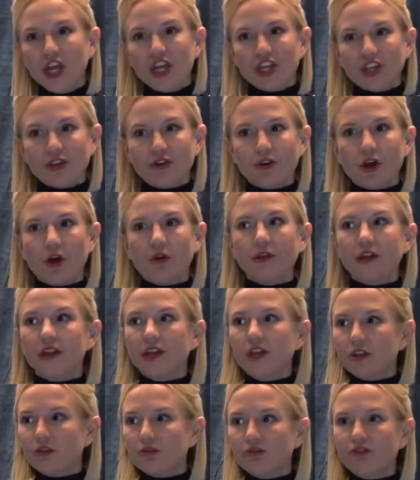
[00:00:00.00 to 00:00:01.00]
you know that
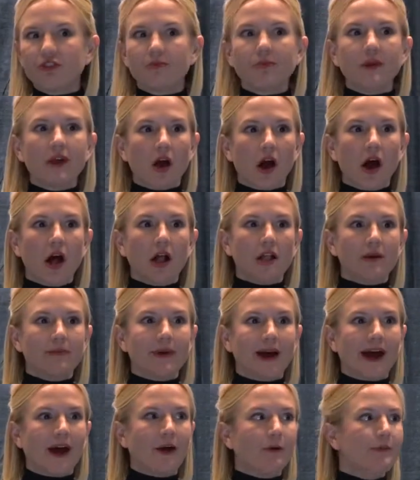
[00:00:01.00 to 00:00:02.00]
it used to be all
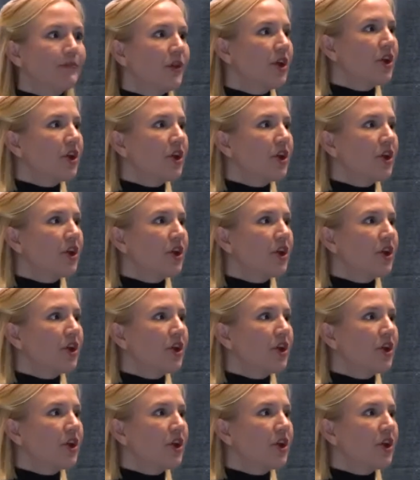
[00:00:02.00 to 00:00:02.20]
about